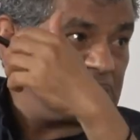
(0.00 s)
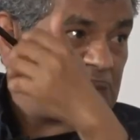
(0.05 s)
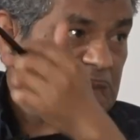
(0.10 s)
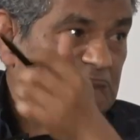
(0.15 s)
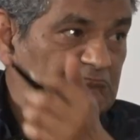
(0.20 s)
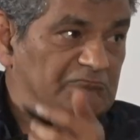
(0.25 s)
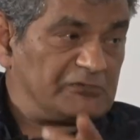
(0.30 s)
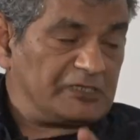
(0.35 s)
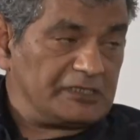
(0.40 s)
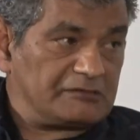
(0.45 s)

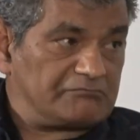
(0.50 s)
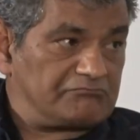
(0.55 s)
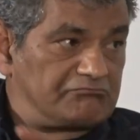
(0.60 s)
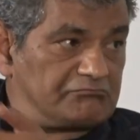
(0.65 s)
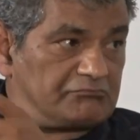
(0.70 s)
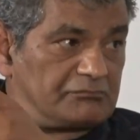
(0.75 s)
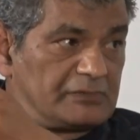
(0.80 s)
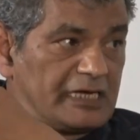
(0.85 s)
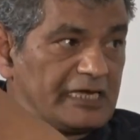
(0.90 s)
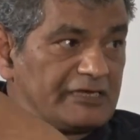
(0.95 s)
where
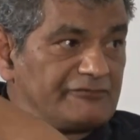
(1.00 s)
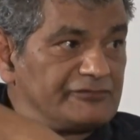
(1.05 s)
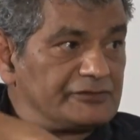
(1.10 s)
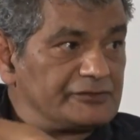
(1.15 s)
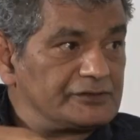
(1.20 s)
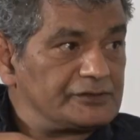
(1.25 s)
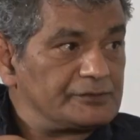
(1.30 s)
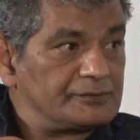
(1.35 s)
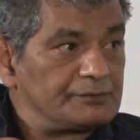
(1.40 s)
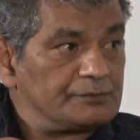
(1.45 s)
life
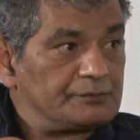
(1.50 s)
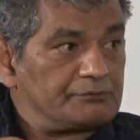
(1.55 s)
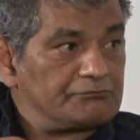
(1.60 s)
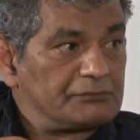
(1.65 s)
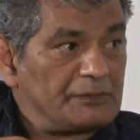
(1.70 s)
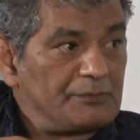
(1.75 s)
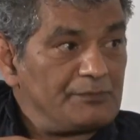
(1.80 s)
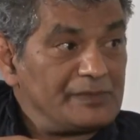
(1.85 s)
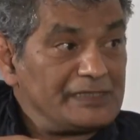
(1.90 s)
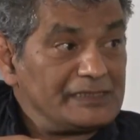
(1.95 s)
is
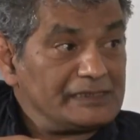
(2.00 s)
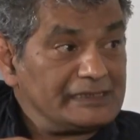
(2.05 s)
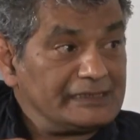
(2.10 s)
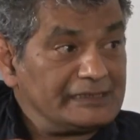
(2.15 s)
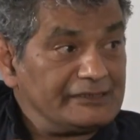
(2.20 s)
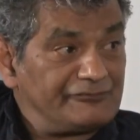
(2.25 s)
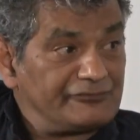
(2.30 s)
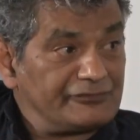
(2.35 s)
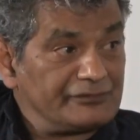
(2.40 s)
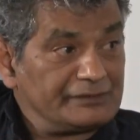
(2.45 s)
completely
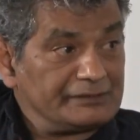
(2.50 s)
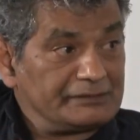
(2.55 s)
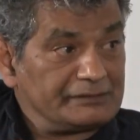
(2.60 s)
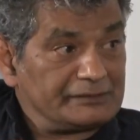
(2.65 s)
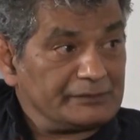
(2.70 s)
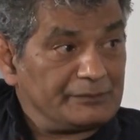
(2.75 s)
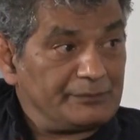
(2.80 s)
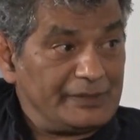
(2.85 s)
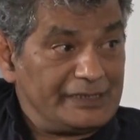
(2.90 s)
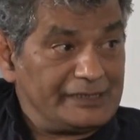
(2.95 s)
different,
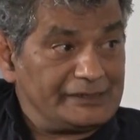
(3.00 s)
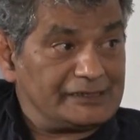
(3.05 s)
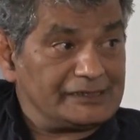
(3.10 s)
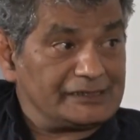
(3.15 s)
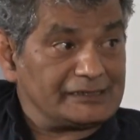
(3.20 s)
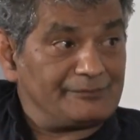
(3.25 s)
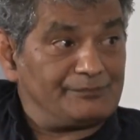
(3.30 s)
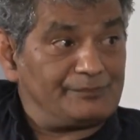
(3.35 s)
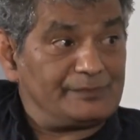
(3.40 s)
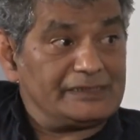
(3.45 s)
the pace
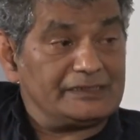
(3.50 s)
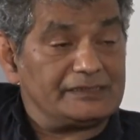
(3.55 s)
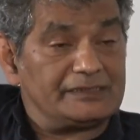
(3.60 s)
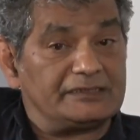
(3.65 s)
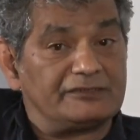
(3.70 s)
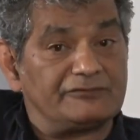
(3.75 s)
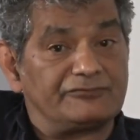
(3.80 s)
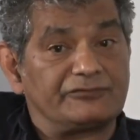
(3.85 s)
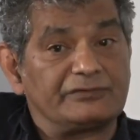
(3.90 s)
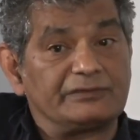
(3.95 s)
is completely
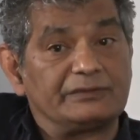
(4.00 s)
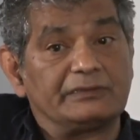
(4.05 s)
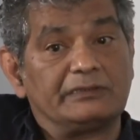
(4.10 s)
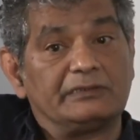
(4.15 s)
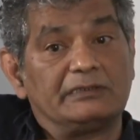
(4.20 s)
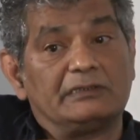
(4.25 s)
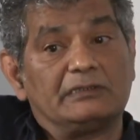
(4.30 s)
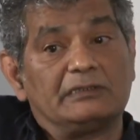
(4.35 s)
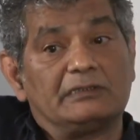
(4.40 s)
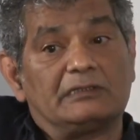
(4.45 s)
different.
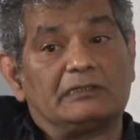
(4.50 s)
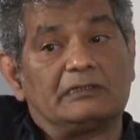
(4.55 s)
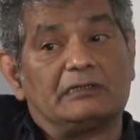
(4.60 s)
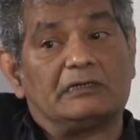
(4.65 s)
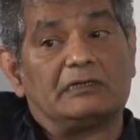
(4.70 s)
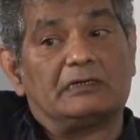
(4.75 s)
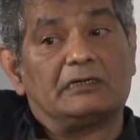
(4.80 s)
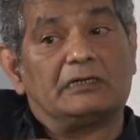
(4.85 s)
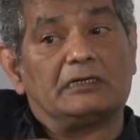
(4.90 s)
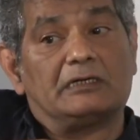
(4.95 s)

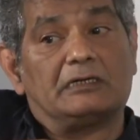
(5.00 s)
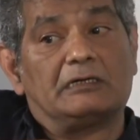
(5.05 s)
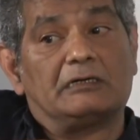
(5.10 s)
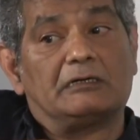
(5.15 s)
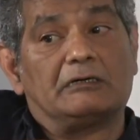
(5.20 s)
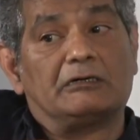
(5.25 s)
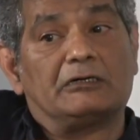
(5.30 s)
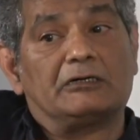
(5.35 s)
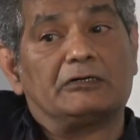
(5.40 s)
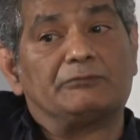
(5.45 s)

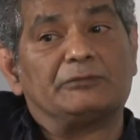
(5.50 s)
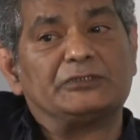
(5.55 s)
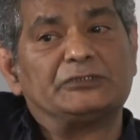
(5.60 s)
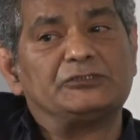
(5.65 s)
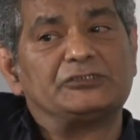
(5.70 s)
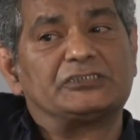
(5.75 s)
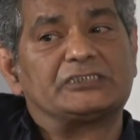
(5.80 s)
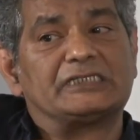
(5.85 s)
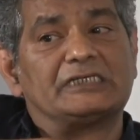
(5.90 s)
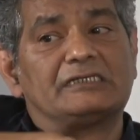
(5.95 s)
But
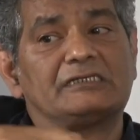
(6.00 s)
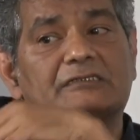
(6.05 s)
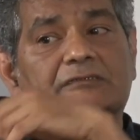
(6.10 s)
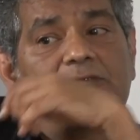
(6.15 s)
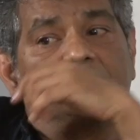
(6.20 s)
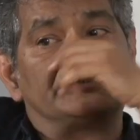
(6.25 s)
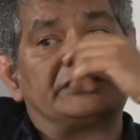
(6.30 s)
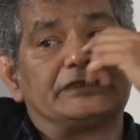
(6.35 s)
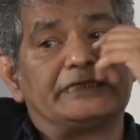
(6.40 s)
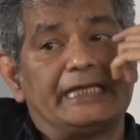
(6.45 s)
you still
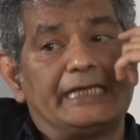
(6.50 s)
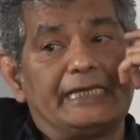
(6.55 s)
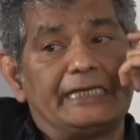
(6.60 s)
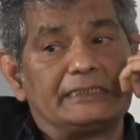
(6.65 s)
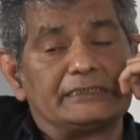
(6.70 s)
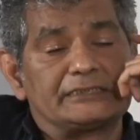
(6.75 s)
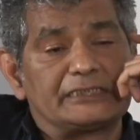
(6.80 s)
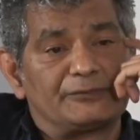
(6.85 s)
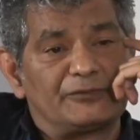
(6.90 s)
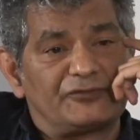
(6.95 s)

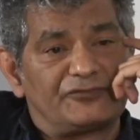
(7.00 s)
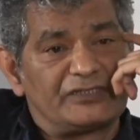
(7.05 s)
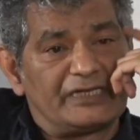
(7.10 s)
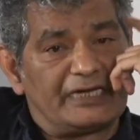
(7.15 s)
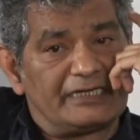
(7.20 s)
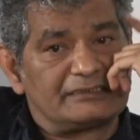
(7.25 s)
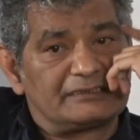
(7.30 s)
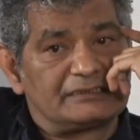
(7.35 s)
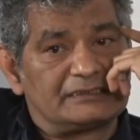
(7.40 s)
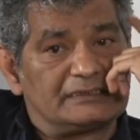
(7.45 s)
retain some of
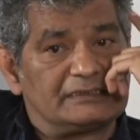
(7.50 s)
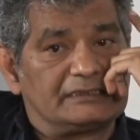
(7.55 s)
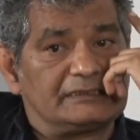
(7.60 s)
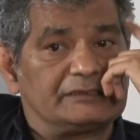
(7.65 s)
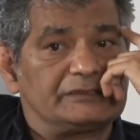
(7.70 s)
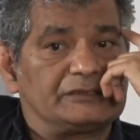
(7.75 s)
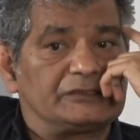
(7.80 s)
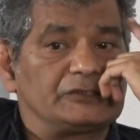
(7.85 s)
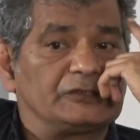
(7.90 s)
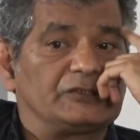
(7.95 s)
that
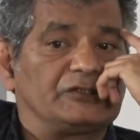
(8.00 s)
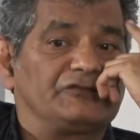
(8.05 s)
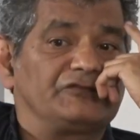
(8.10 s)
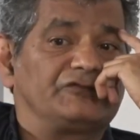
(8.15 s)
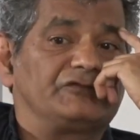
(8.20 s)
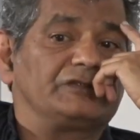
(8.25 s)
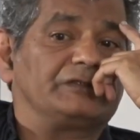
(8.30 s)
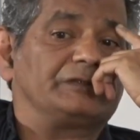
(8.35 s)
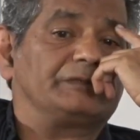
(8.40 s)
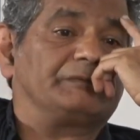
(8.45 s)
sort
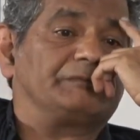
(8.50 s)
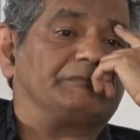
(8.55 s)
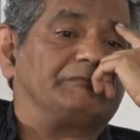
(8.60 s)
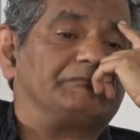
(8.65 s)
of